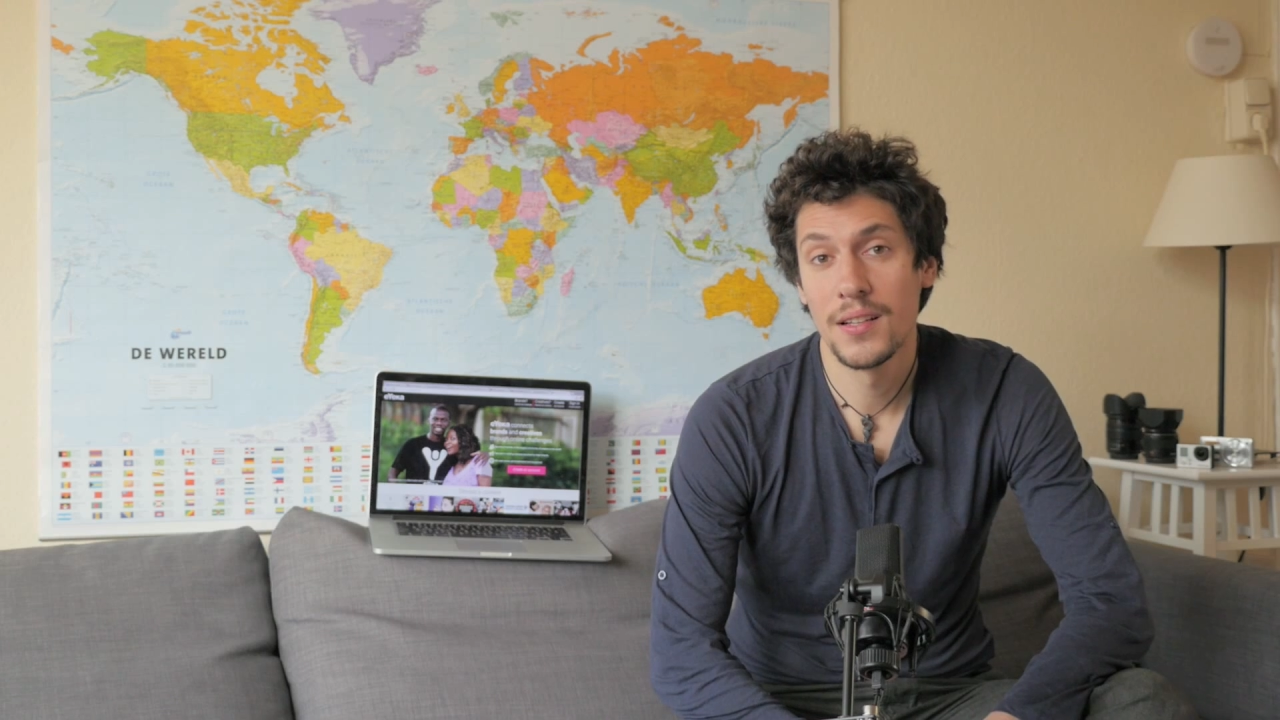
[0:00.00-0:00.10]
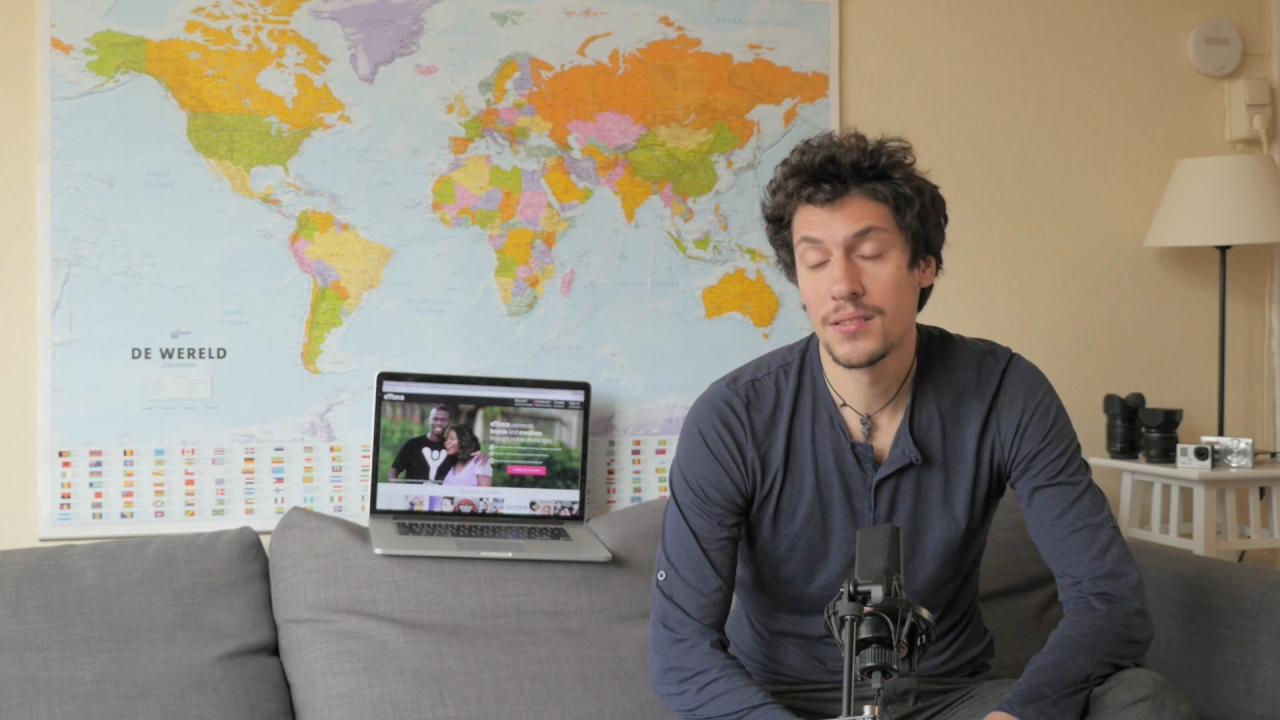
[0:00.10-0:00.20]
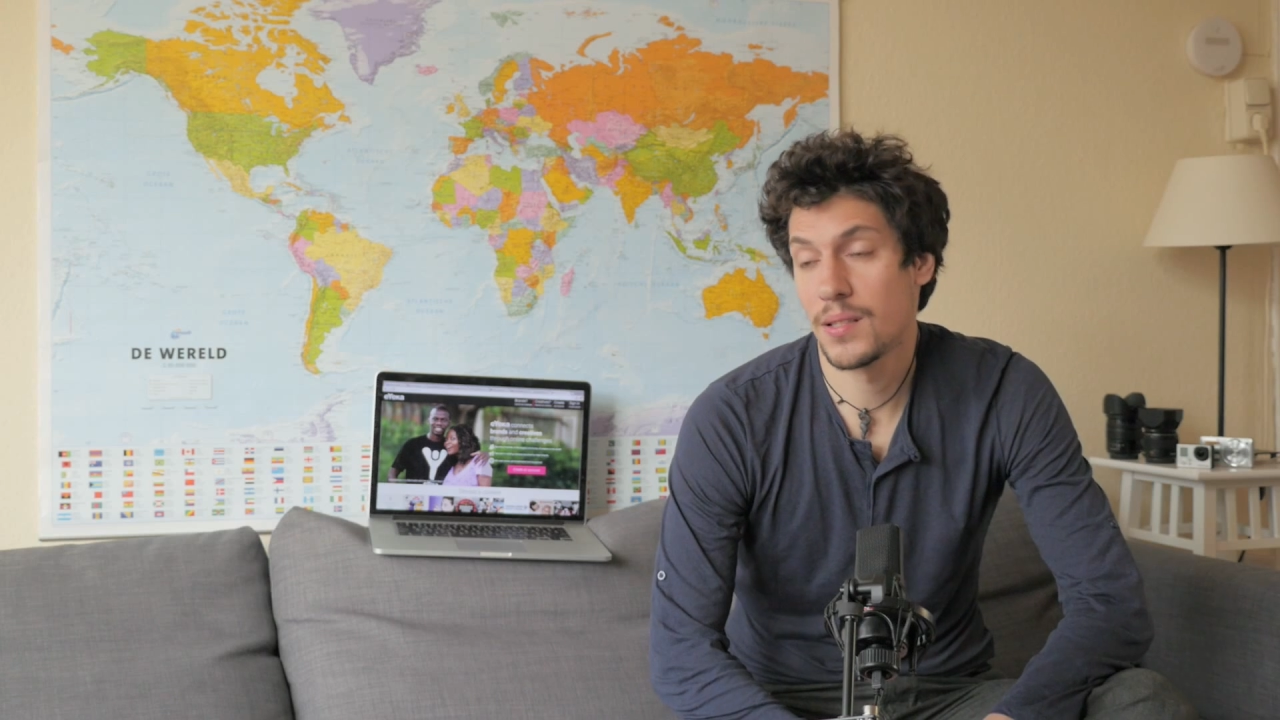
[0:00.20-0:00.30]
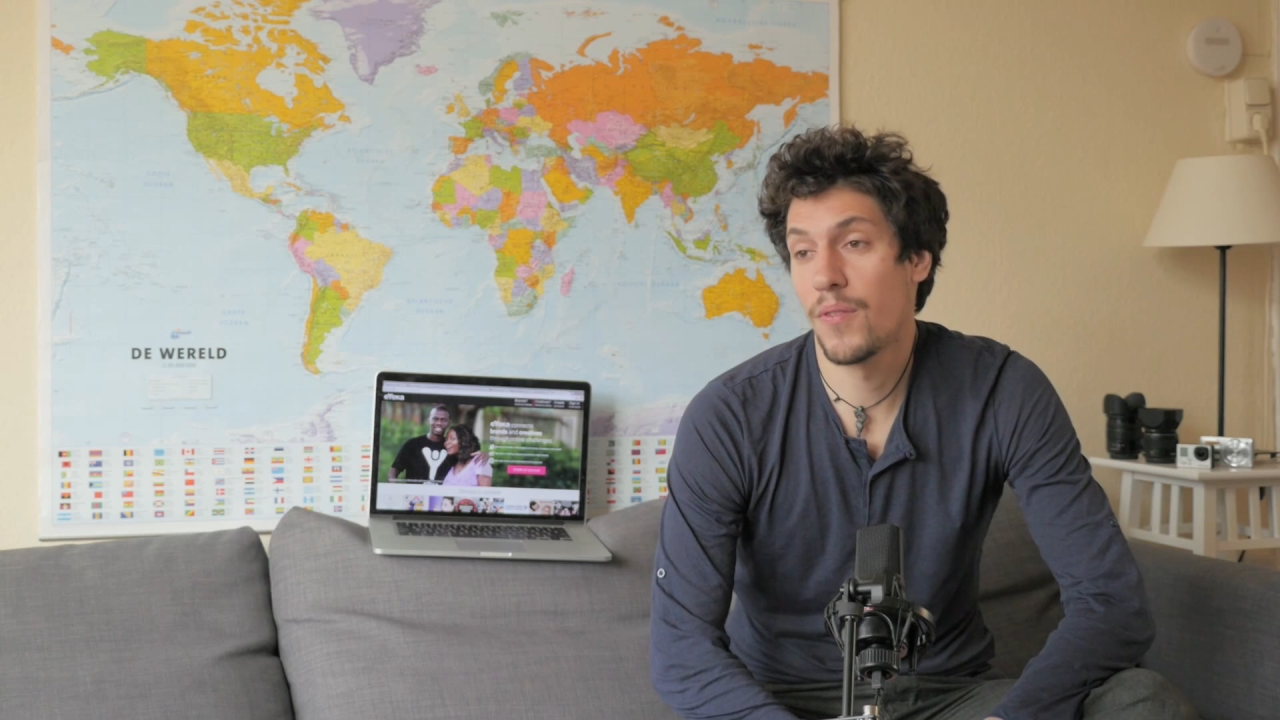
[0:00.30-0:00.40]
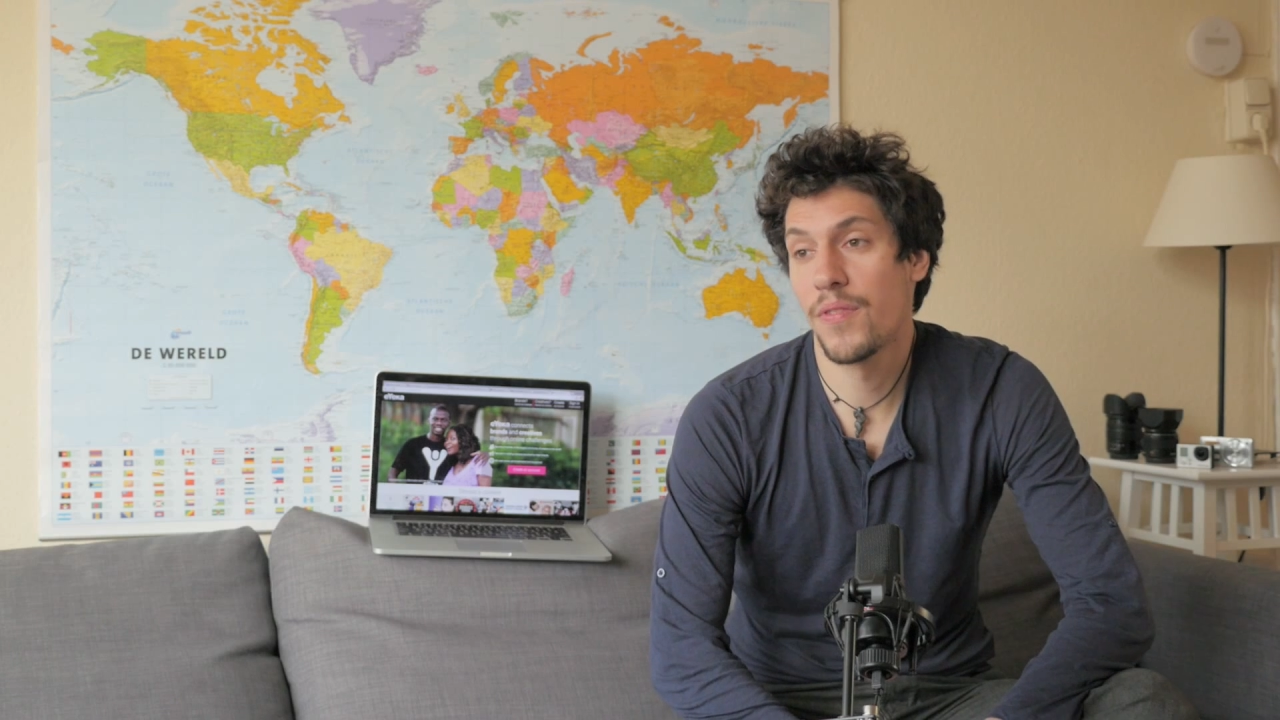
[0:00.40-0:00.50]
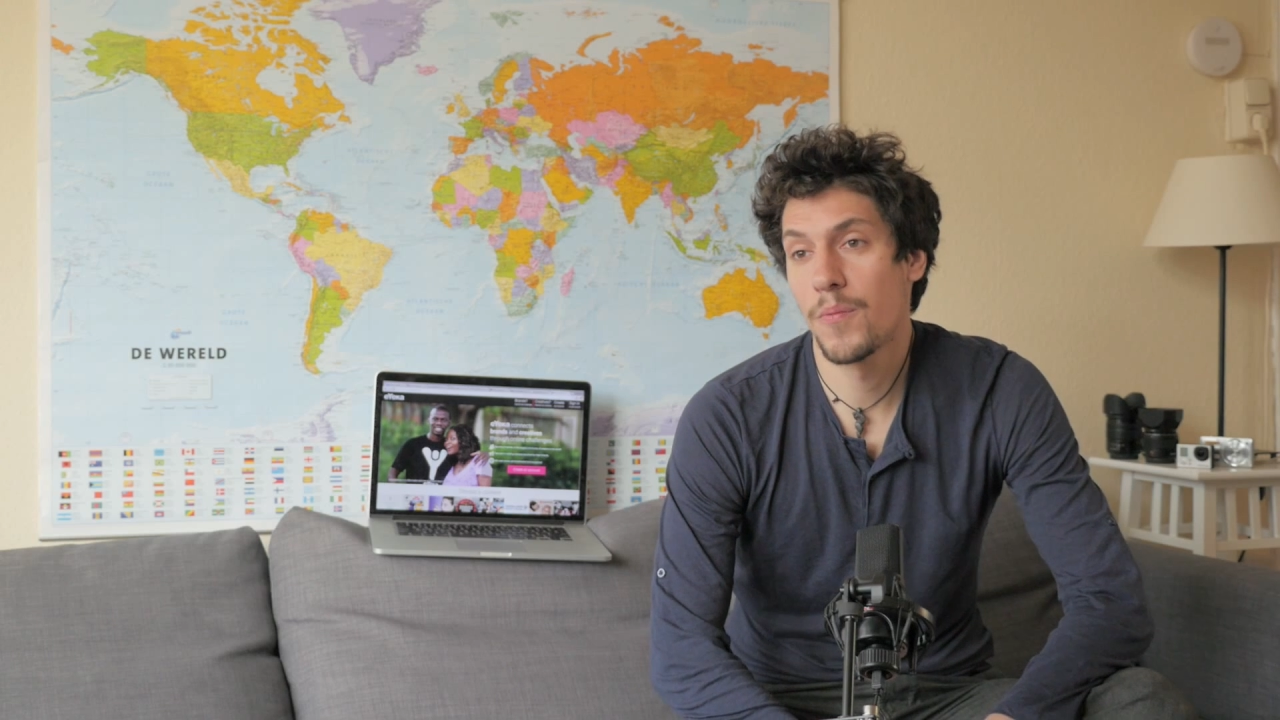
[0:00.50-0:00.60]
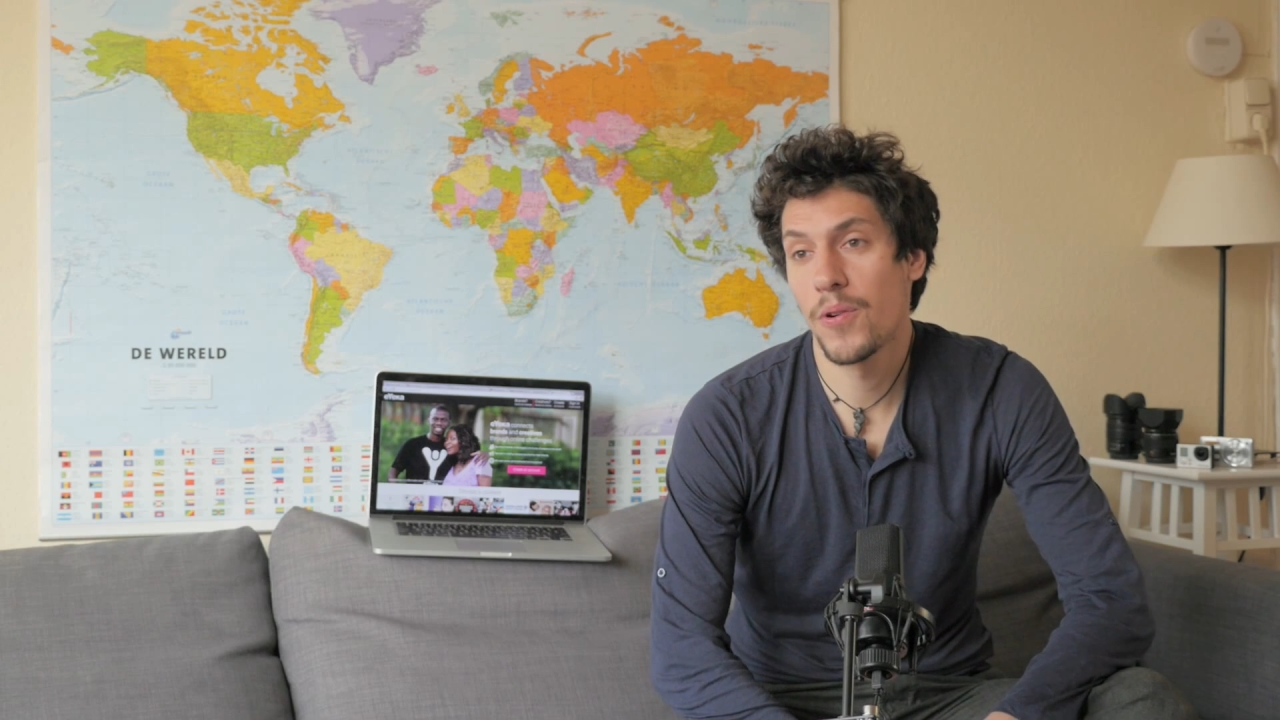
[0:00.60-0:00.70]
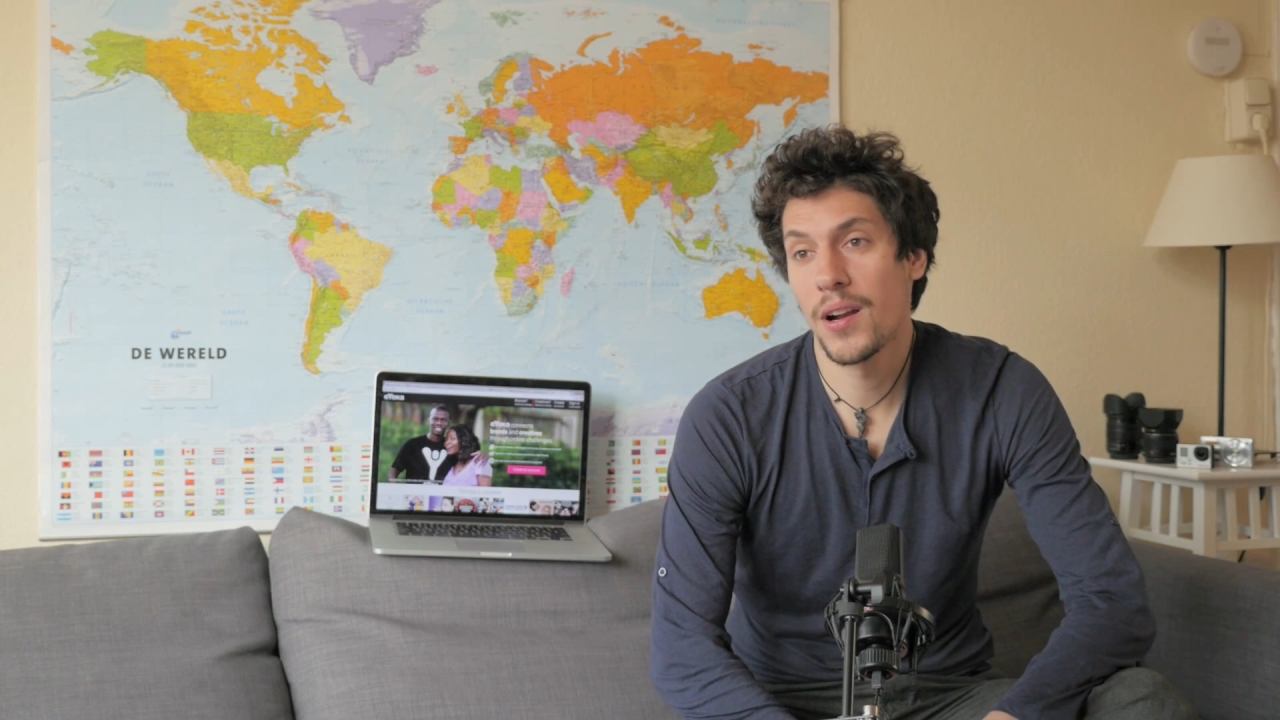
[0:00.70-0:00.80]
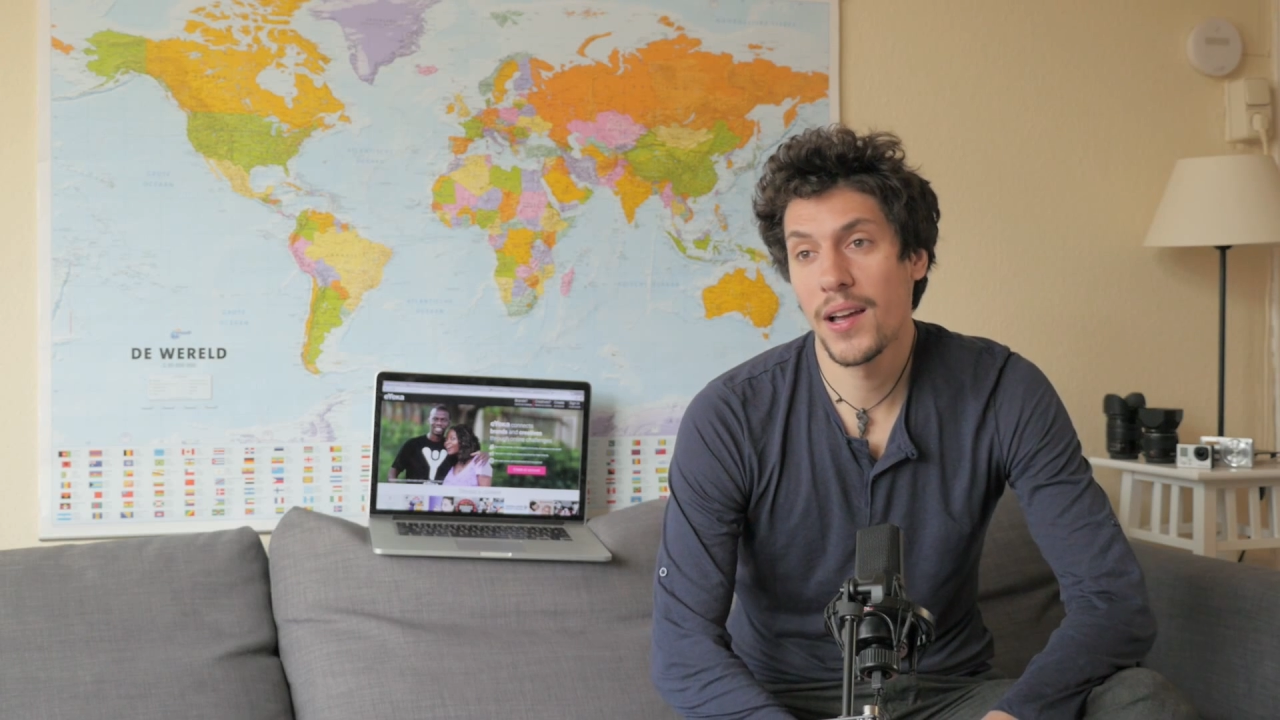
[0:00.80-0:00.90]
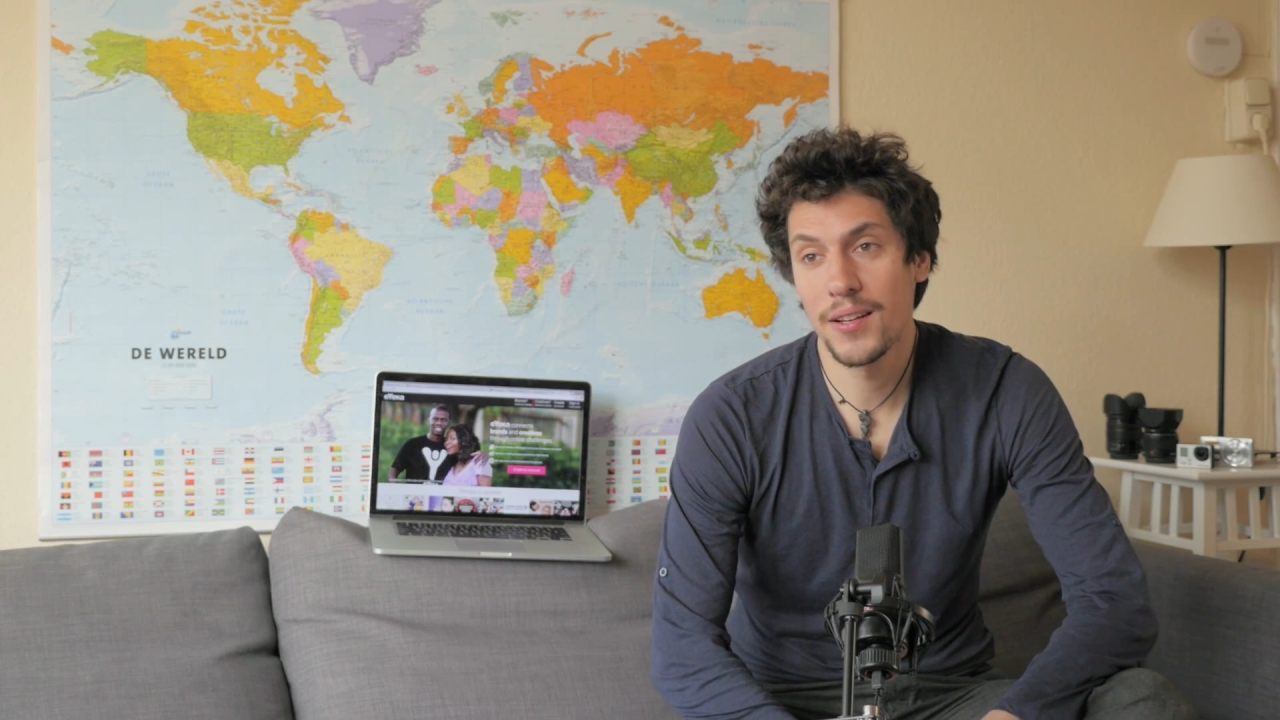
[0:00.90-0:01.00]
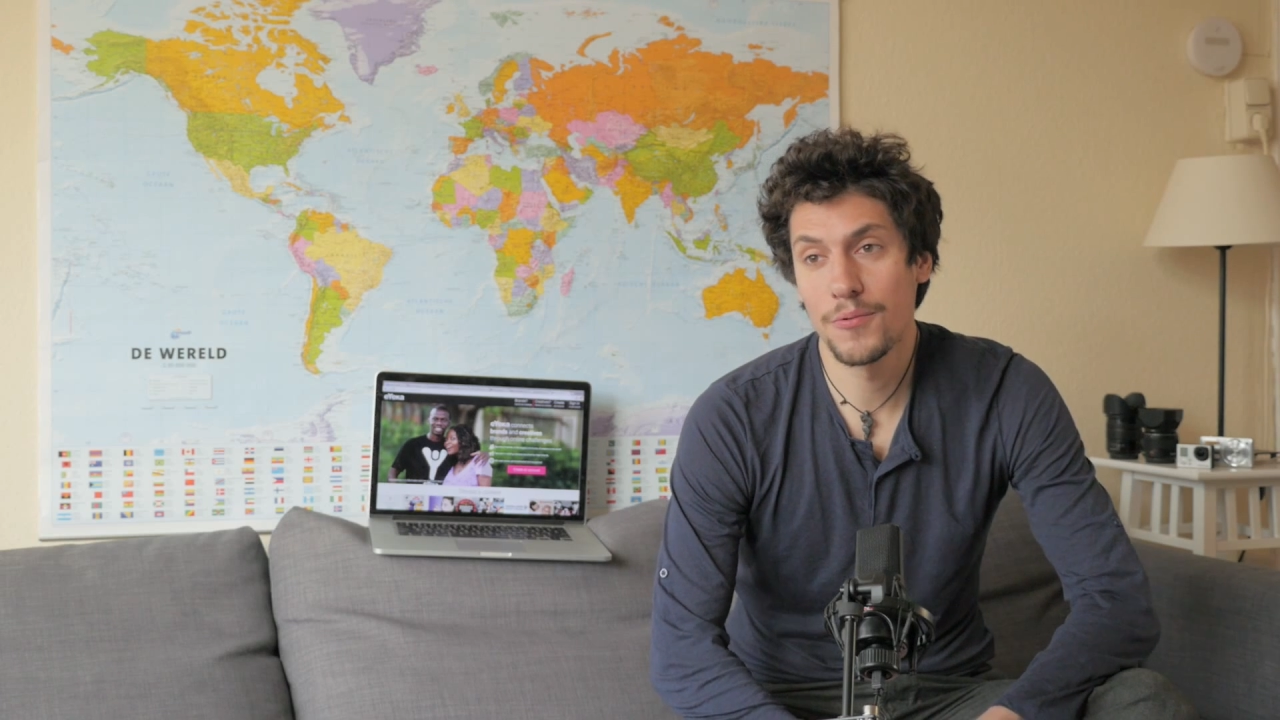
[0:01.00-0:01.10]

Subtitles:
Some of them were like